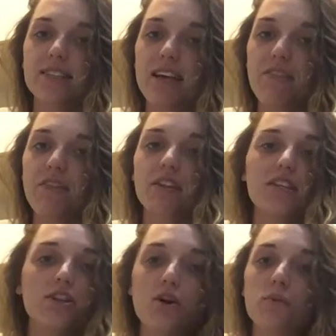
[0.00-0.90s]

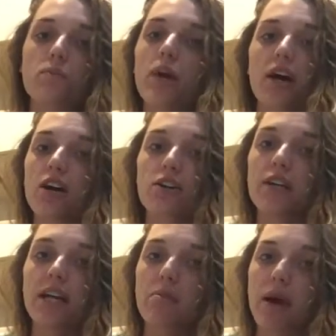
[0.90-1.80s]
Definitely don't weigh
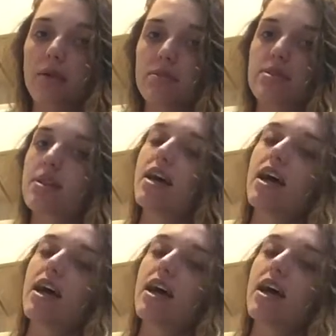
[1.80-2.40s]
180 pounds.